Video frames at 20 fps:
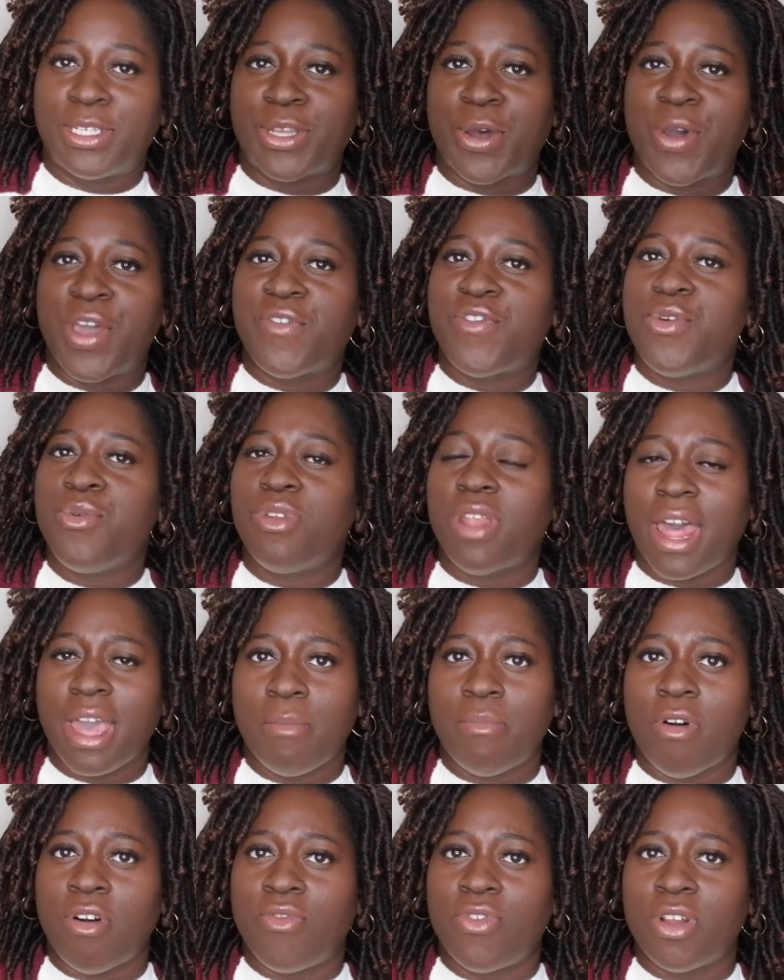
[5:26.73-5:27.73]
So if you
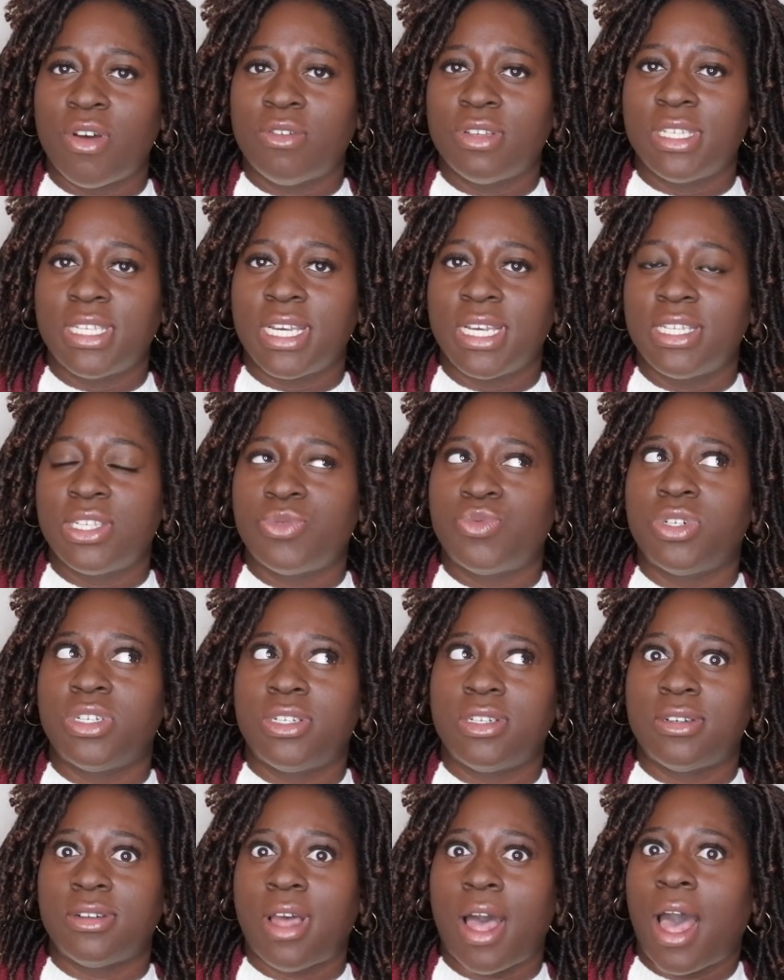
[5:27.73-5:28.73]
like both of those scents,
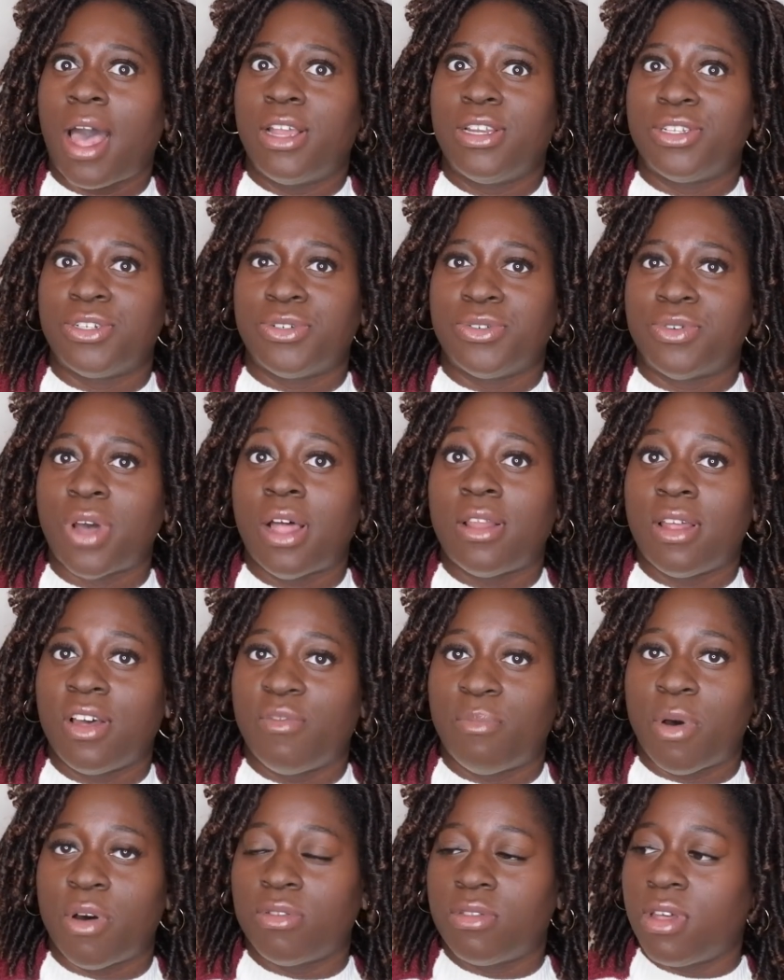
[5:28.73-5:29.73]
which I do, I
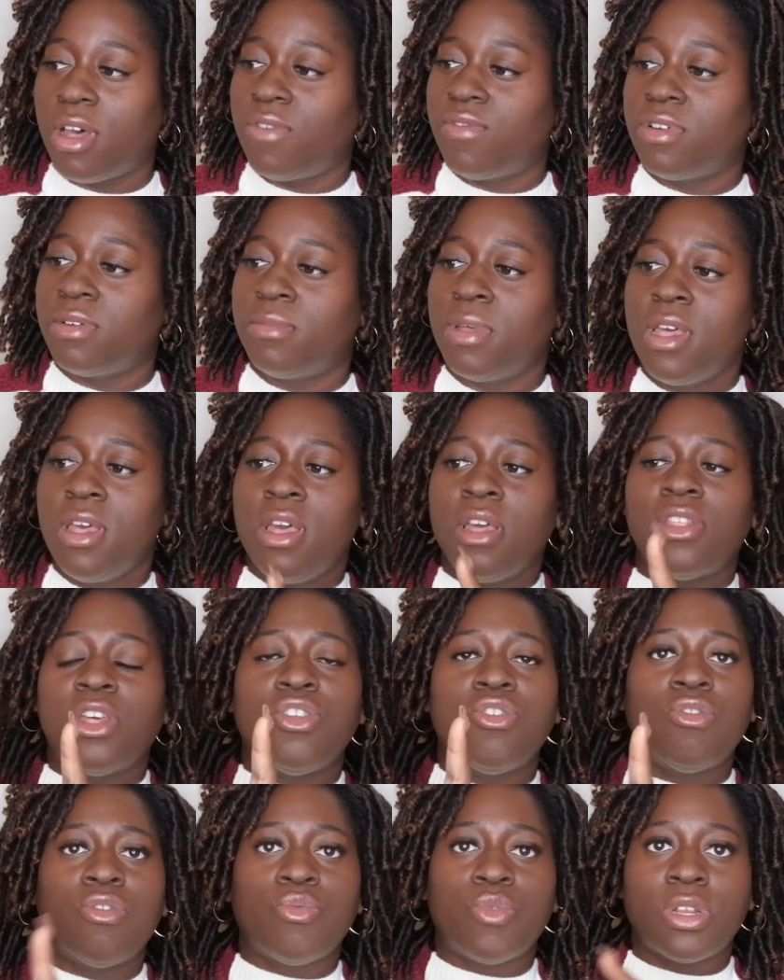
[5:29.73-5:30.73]
love both of them,
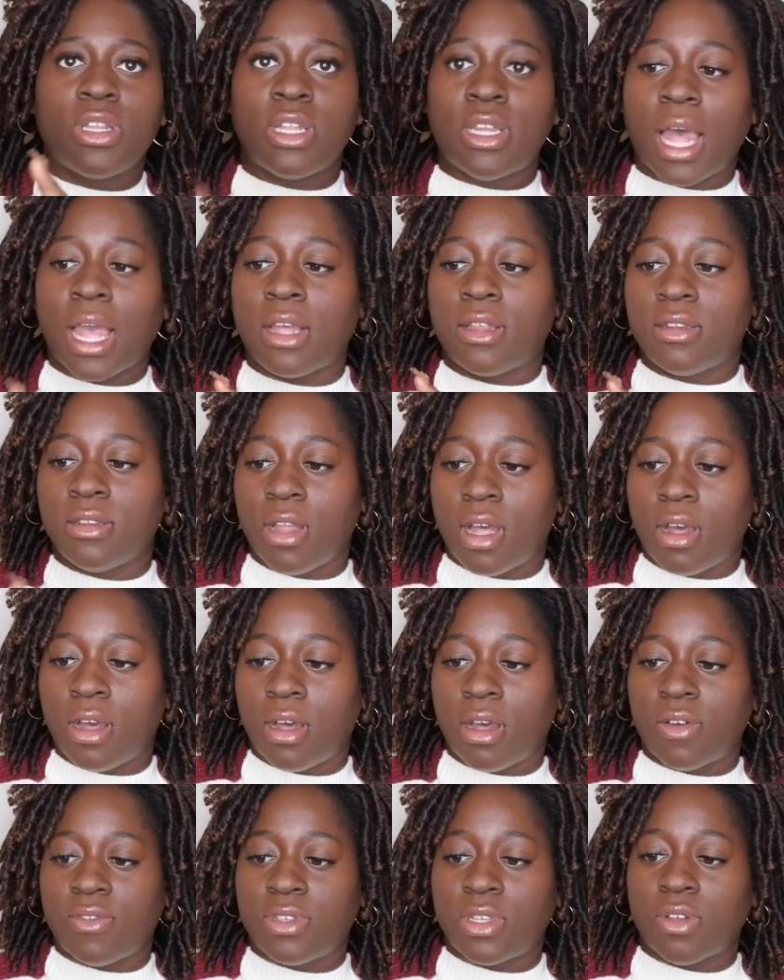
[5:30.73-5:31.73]
then you'll really like
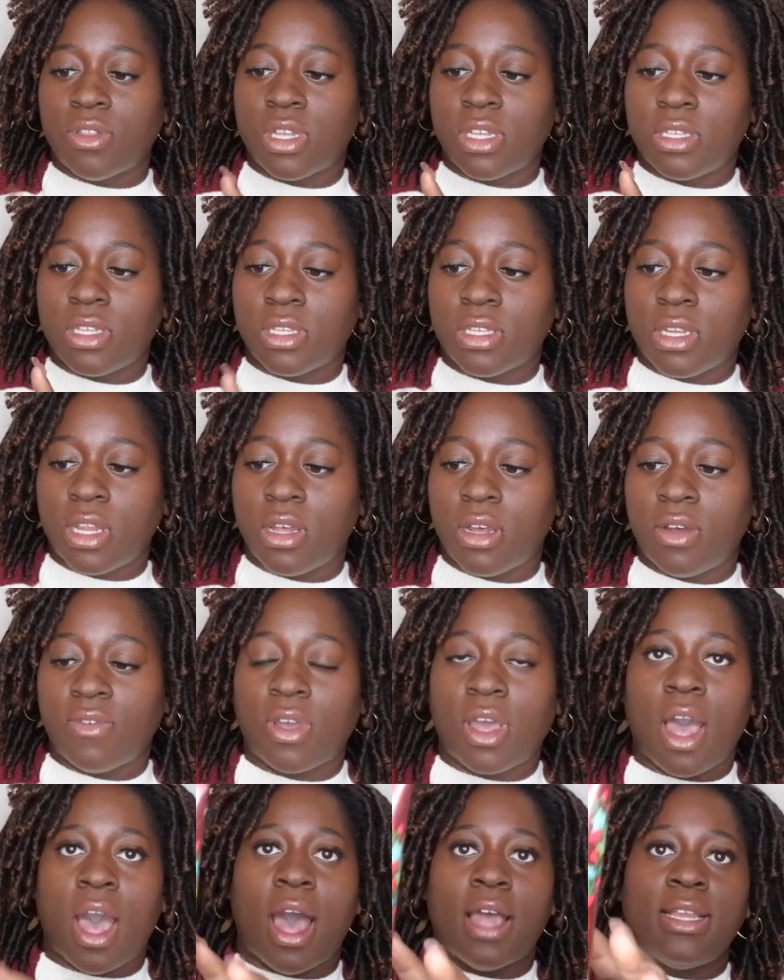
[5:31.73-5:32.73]
Love. So this is
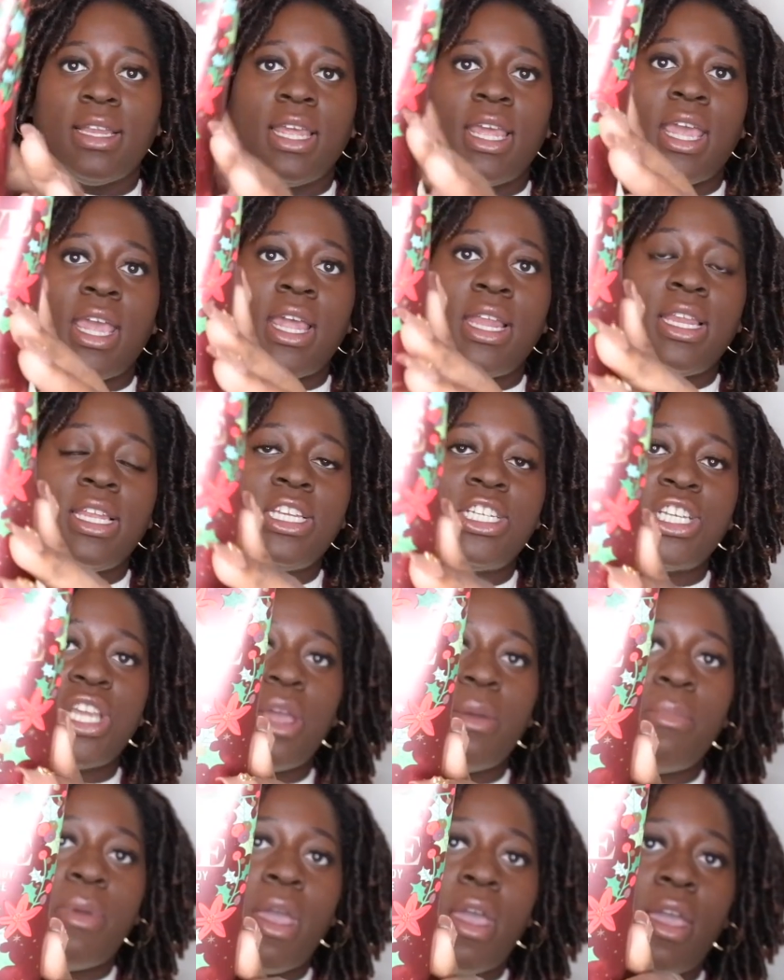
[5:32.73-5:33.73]
Love Cotton Candy
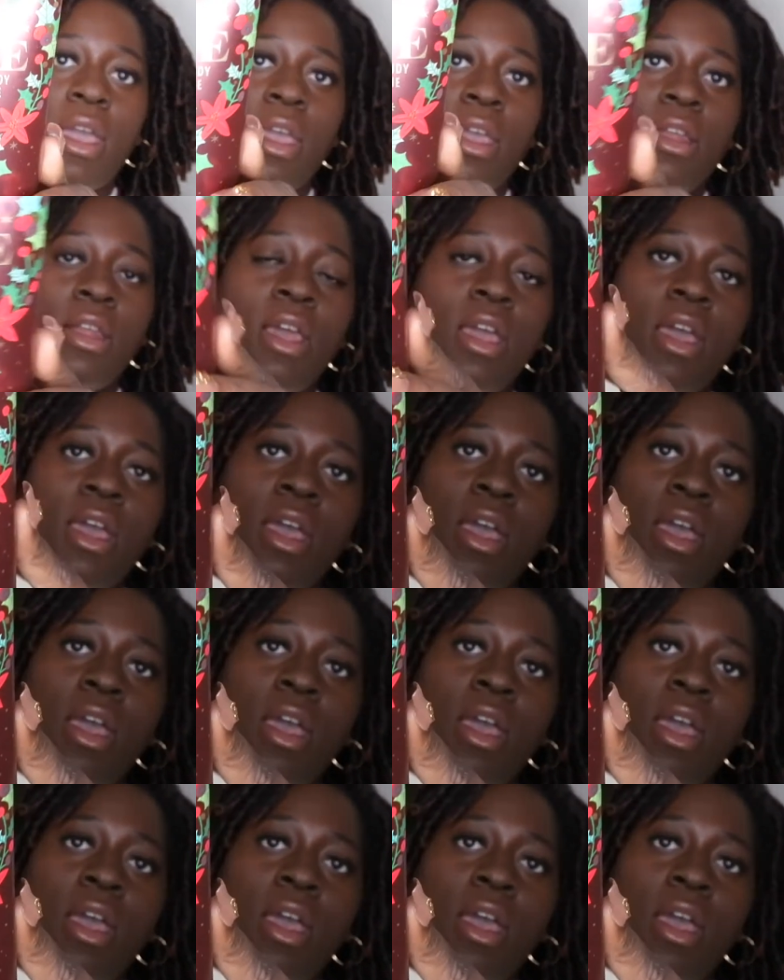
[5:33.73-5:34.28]
Champagne.